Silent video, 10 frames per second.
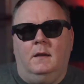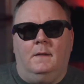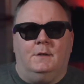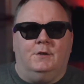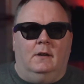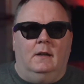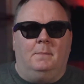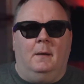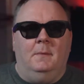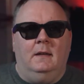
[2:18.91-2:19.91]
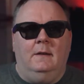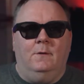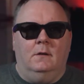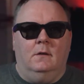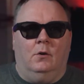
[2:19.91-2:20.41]
Yeah, that's right. But I mean,
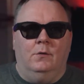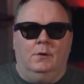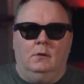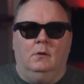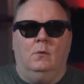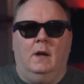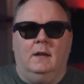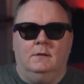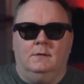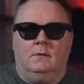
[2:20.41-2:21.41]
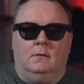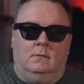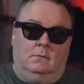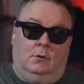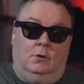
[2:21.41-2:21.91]
even on the low end
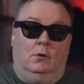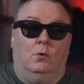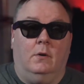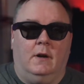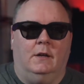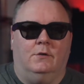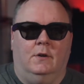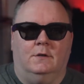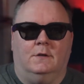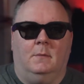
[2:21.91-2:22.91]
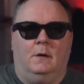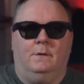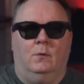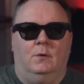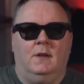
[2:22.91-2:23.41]
or lower end range of
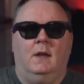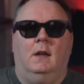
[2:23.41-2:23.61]
smartphones,